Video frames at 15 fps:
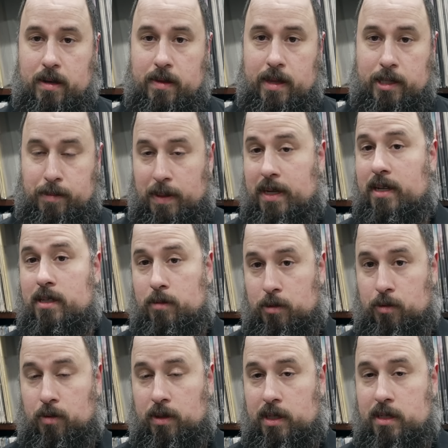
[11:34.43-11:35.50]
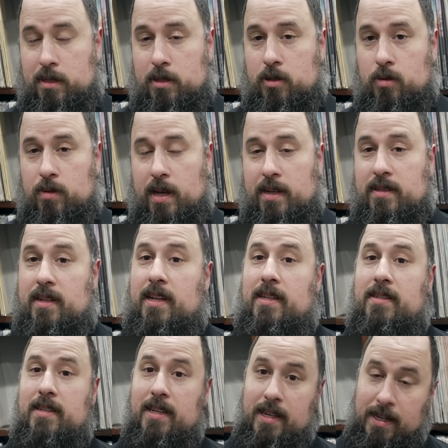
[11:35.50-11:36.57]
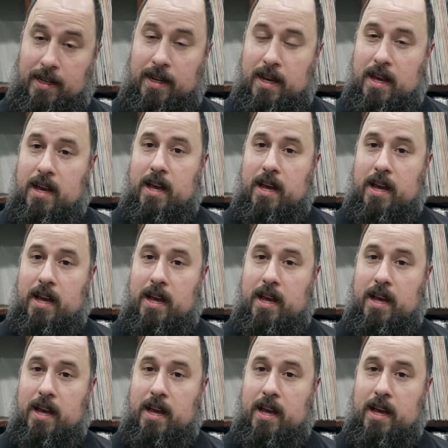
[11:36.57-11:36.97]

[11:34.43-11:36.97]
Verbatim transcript: that's because it was released in two thousand eighteen.